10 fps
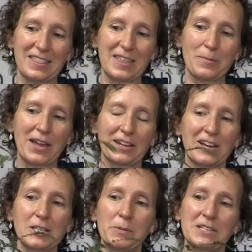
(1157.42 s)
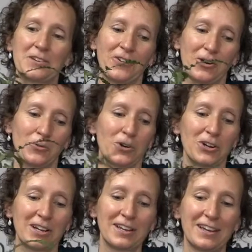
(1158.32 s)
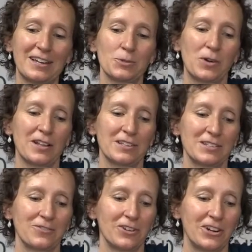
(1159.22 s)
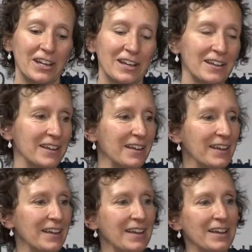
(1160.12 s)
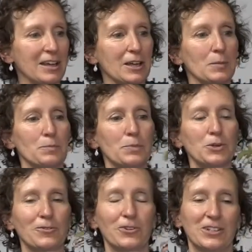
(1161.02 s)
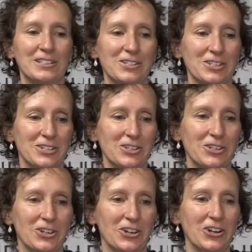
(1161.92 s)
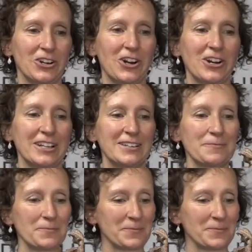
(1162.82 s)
They make a nice piece of artwork, as well as a very beautiful addition to your garden.